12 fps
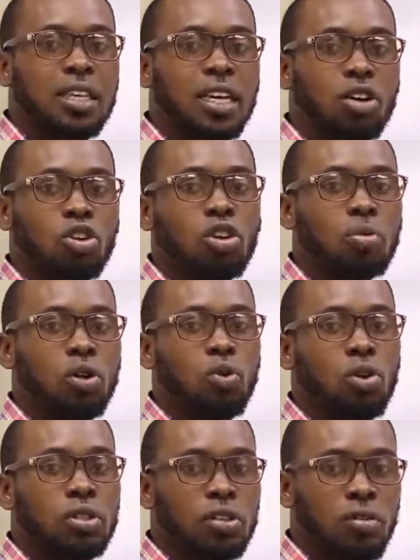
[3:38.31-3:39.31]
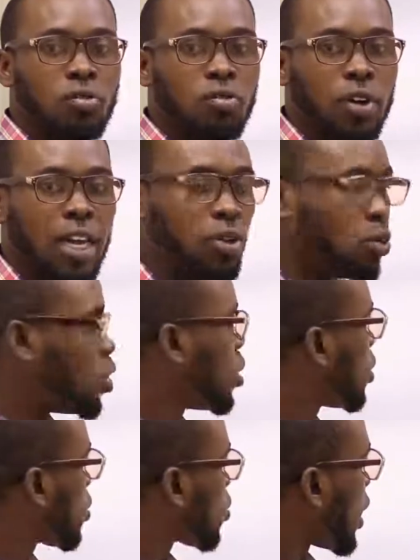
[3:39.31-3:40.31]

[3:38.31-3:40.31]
economic what? Value. I